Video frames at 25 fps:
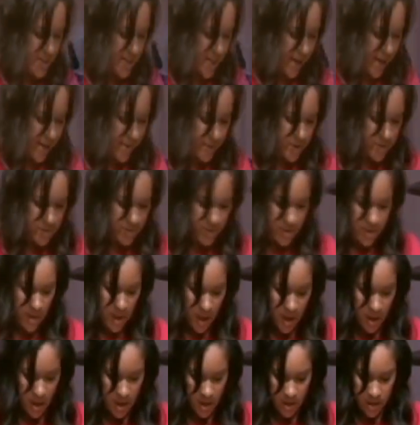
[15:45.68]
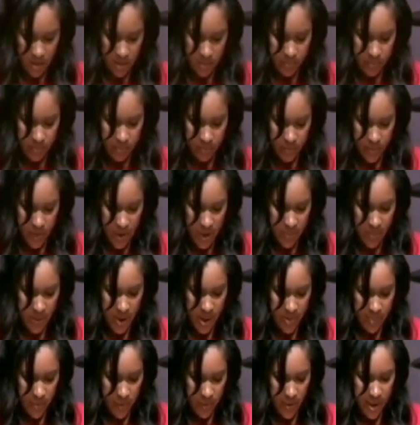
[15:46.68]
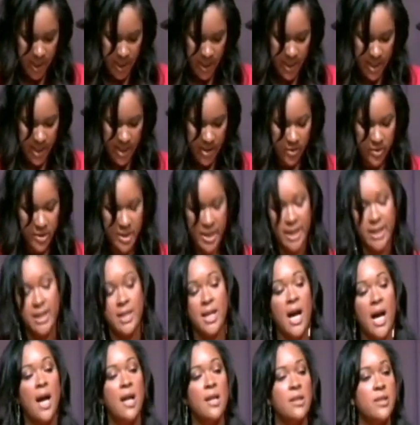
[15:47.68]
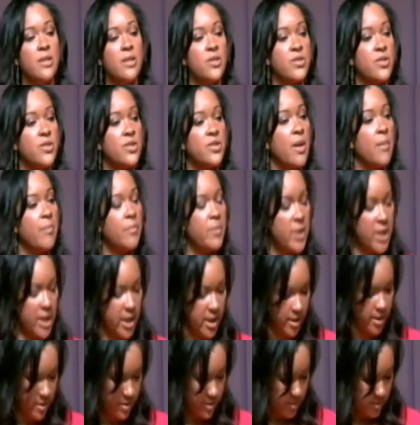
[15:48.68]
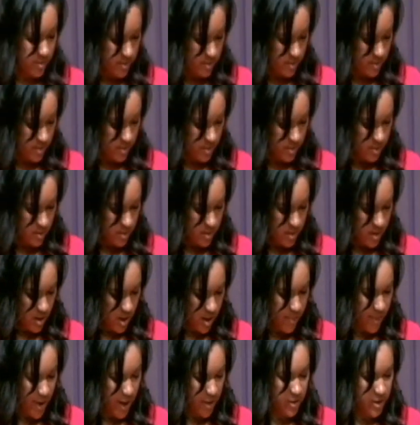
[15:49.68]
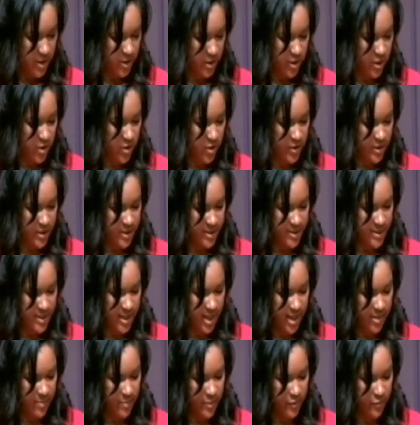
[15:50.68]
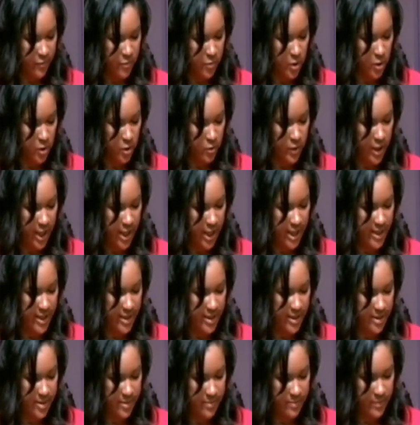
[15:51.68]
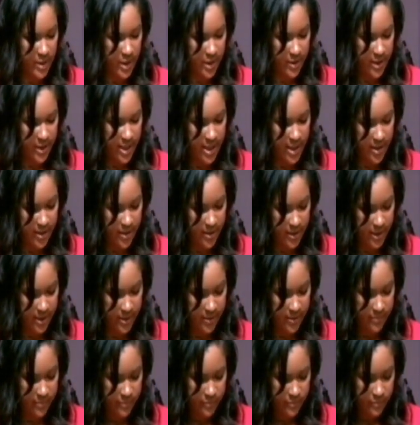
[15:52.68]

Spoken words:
having the people he healed acknowledge something about their current state before granting them their healing.